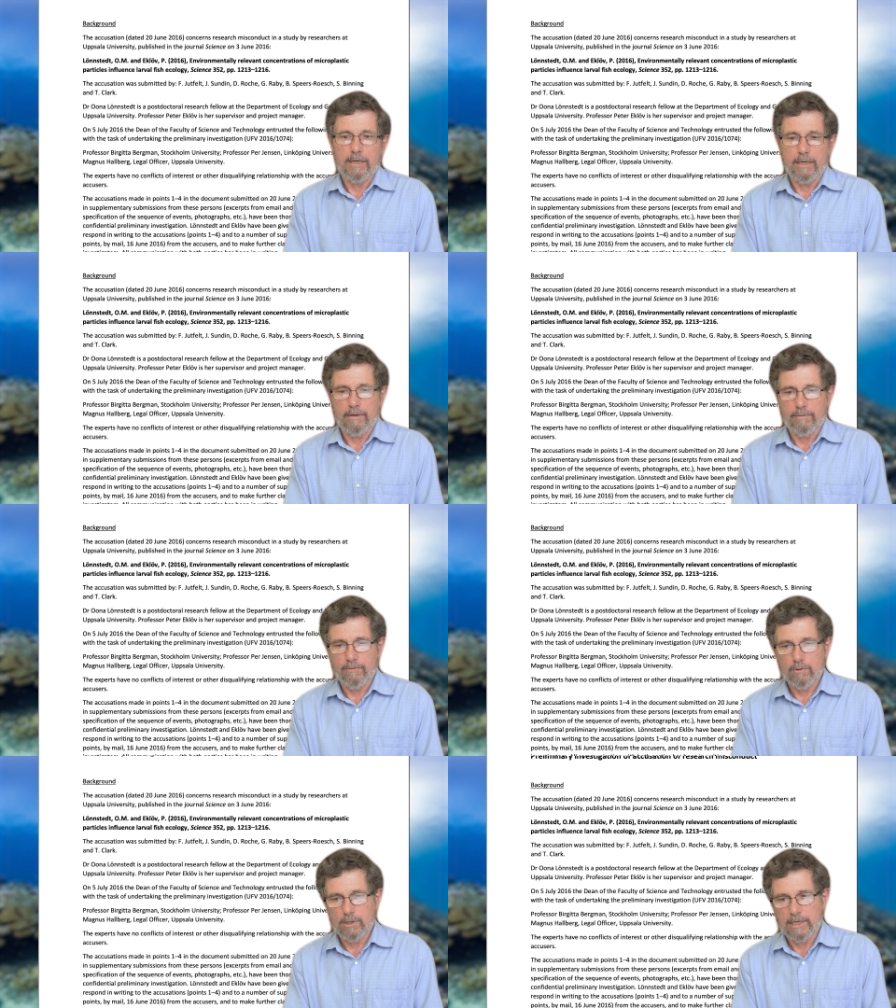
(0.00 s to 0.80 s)
her
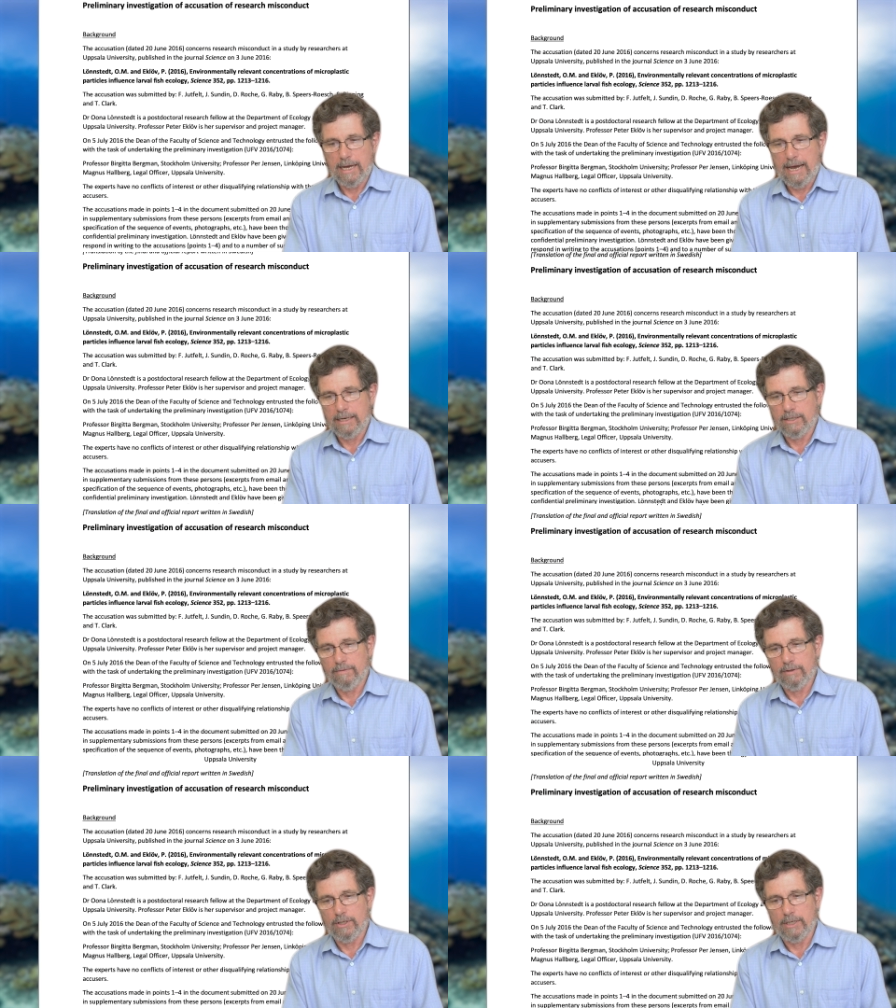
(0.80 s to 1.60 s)
fraudulent
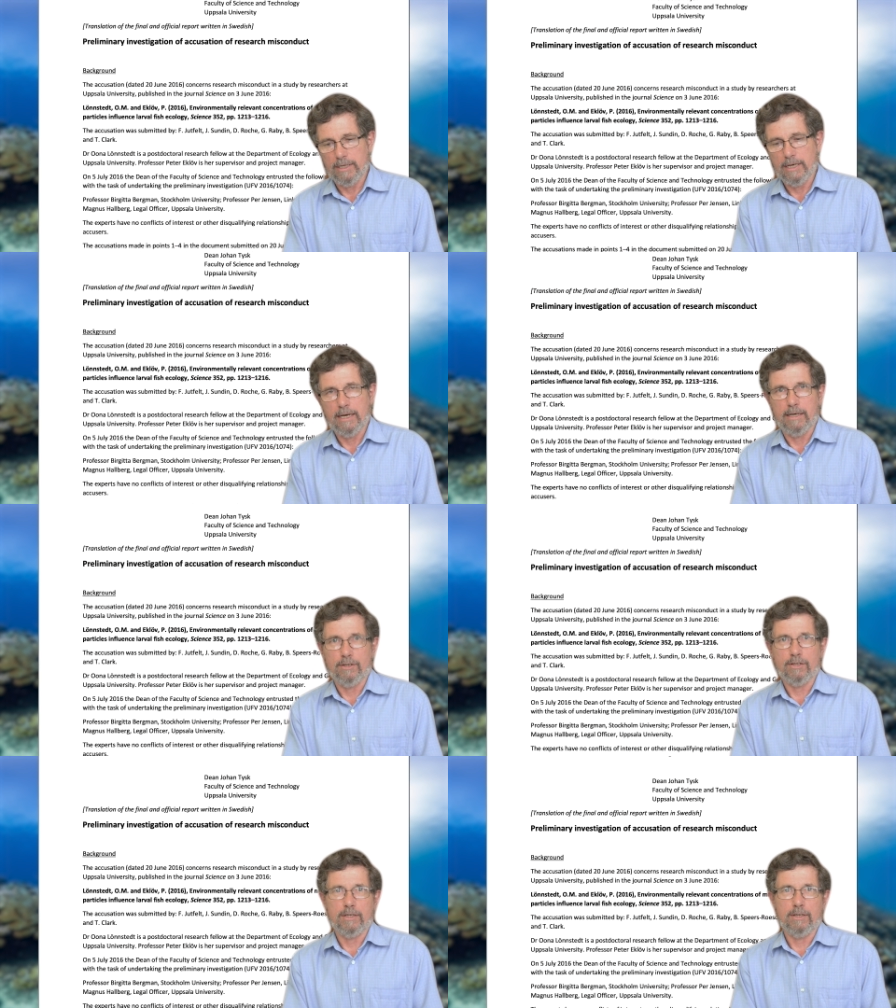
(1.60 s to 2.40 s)
activity
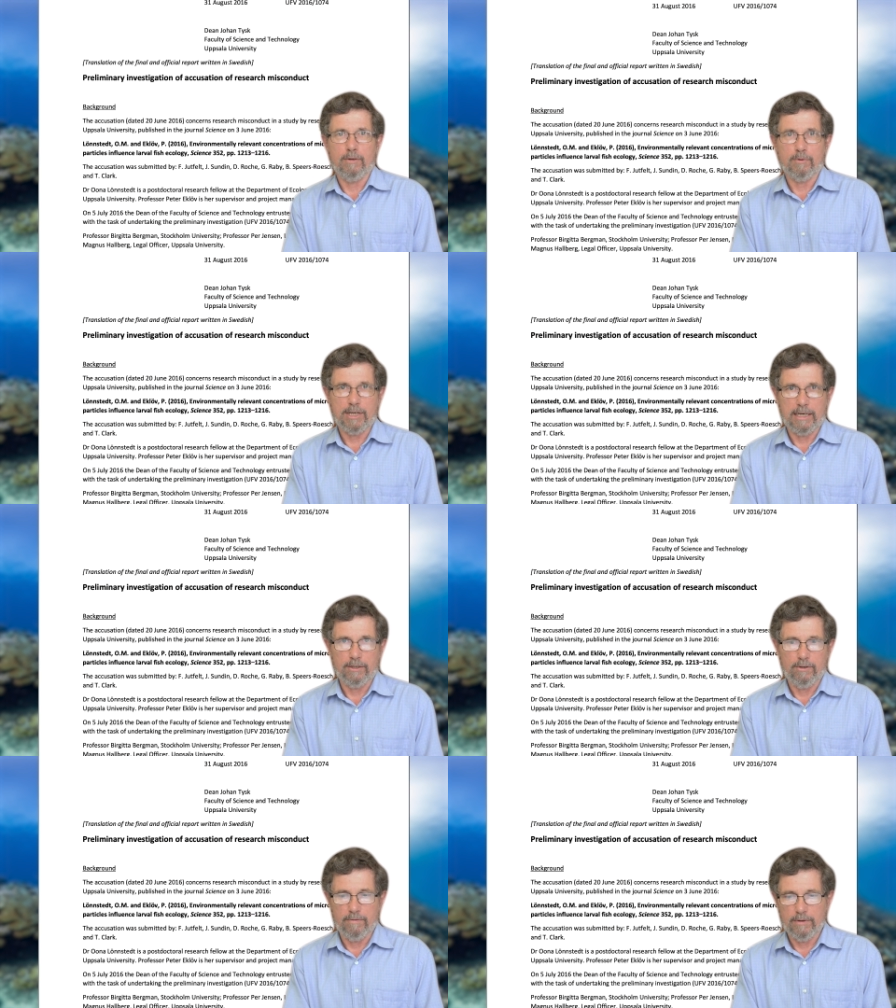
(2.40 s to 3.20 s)
at
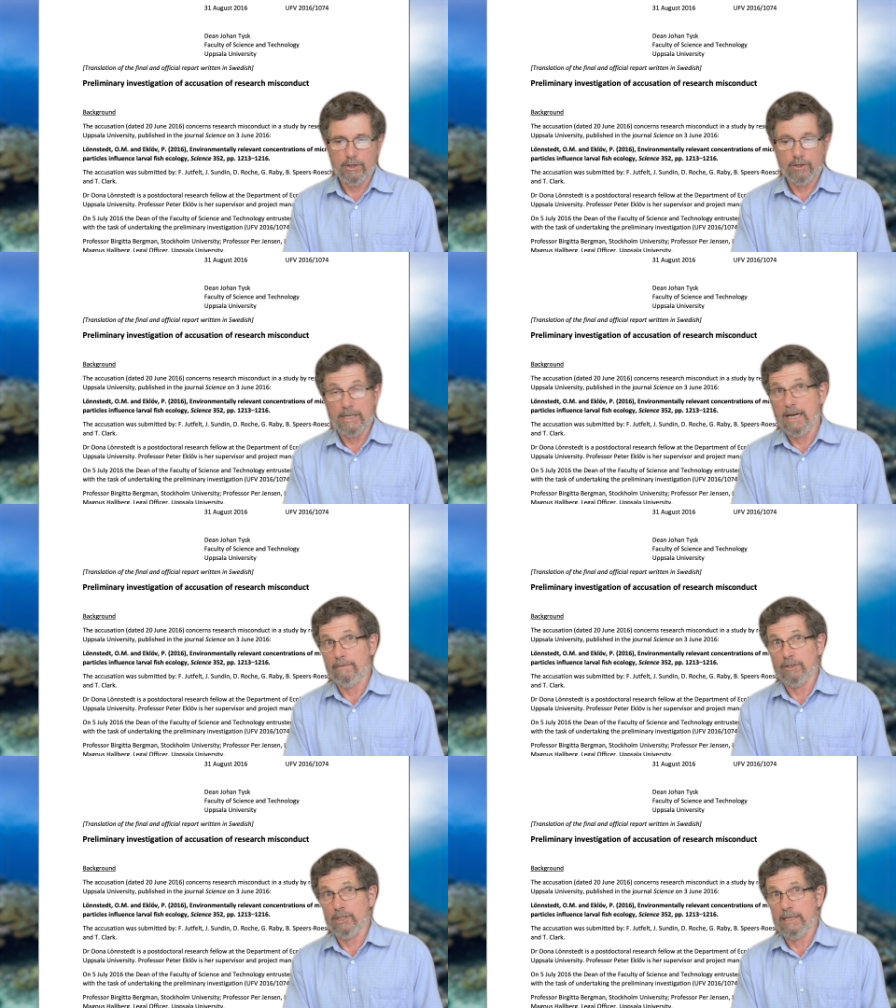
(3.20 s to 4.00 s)
Uppsala University
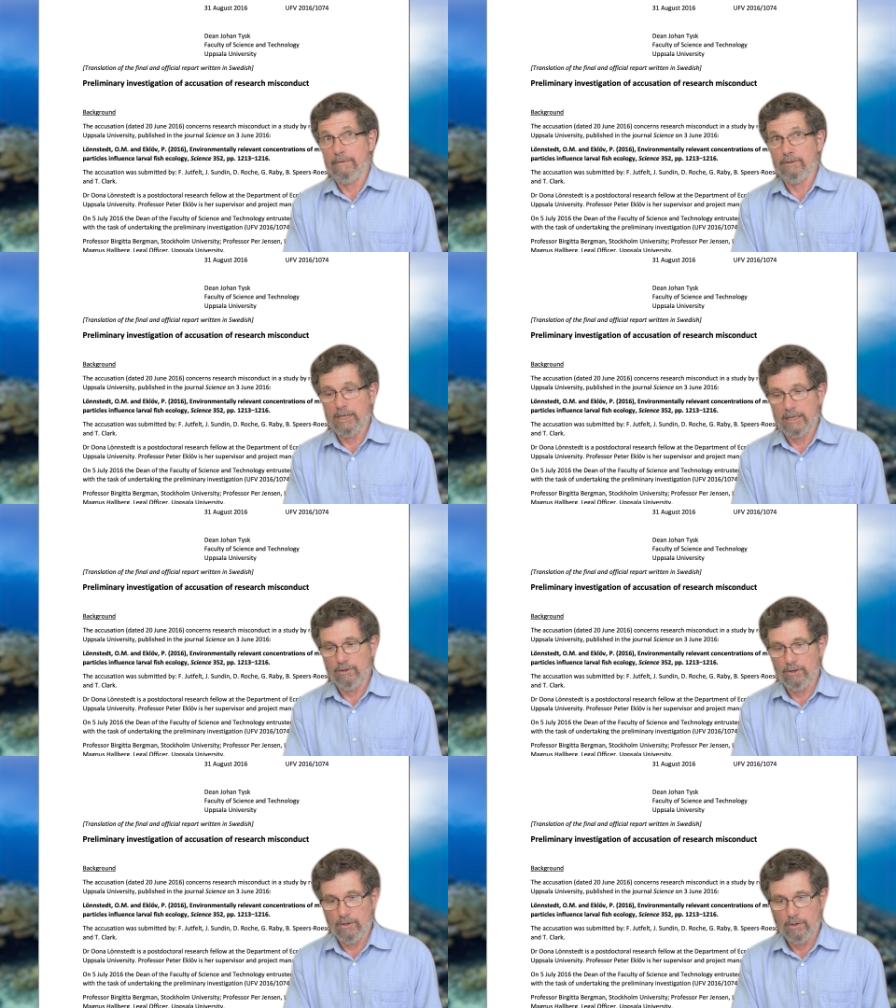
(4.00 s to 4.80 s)
after she left
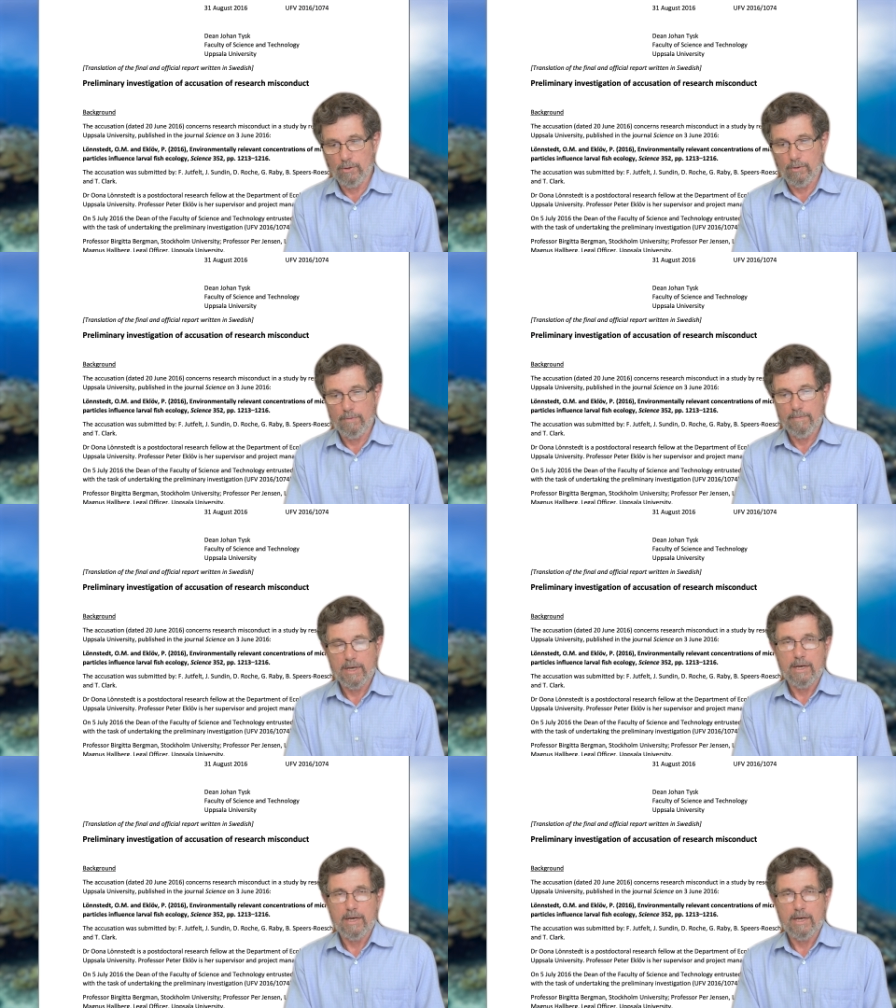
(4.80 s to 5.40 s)
JCU,